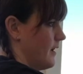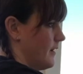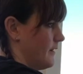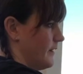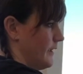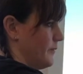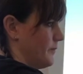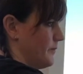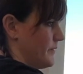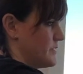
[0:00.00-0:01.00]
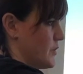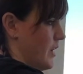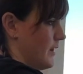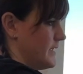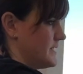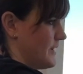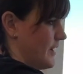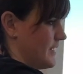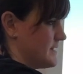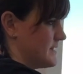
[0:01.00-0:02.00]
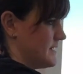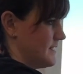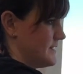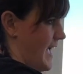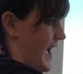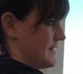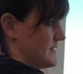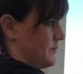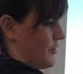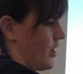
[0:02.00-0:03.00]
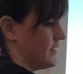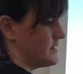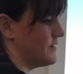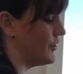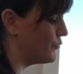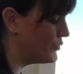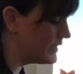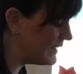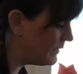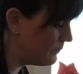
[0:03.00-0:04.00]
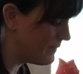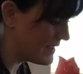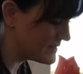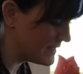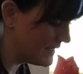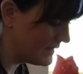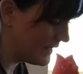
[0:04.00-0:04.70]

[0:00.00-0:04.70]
Alright, so all I did, artists, to add some knots, and they're really messy,